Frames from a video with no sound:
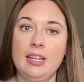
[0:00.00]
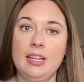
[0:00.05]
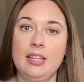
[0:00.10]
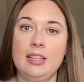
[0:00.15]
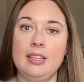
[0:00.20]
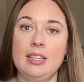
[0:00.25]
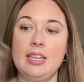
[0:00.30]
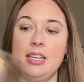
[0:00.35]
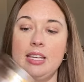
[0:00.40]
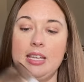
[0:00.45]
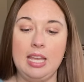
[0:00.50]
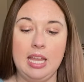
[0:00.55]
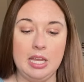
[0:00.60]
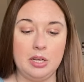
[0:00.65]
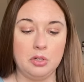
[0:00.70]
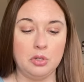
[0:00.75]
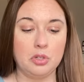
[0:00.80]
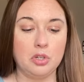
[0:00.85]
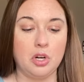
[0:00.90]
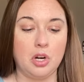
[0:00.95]
the
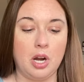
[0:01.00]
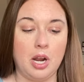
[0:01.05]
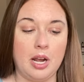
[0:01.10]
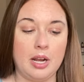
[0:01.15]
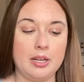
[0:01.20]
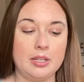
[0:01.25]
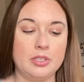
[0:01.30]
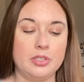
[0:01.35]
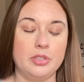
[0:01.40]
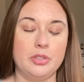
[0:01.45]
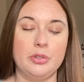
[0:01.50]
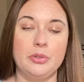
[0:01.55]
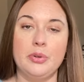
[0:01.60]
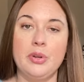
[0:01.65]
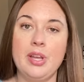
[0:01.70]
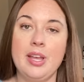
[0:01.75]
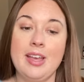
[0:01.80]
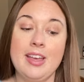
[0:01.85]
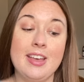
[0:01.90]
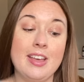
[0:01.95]
candle crock to
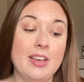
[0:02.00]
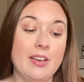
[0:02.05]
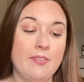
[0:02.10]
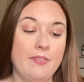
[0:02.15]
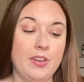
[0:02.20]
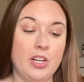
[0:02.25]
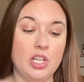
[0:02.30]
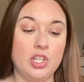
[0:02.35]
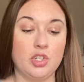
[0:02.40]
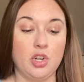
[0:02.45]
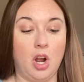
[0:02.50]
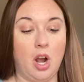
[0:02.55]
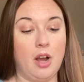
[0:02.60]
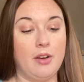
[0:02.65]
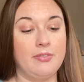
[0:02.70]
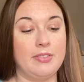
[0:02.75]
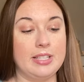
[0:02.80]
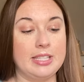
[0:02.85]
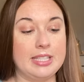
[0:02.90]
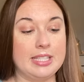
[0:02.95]
finish
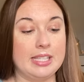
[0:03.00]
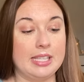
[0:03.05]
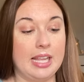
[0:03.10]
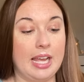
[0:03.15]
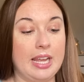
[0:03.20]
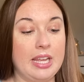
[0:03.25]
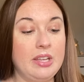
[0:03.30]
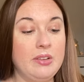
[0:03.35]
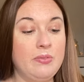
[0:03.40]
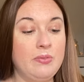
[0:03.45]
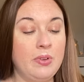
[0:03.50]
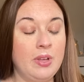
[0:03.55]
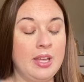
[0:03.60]
off its life.